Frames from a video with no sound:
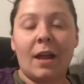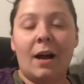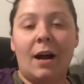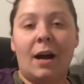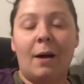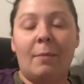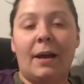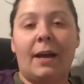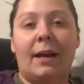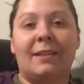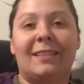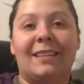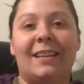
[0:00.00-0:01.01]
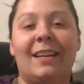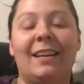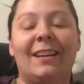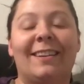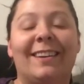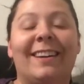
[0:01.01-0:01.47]
And
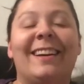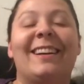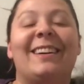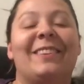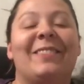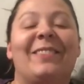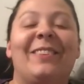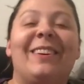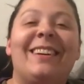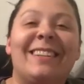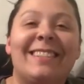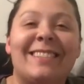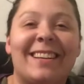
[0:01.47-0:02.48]
it was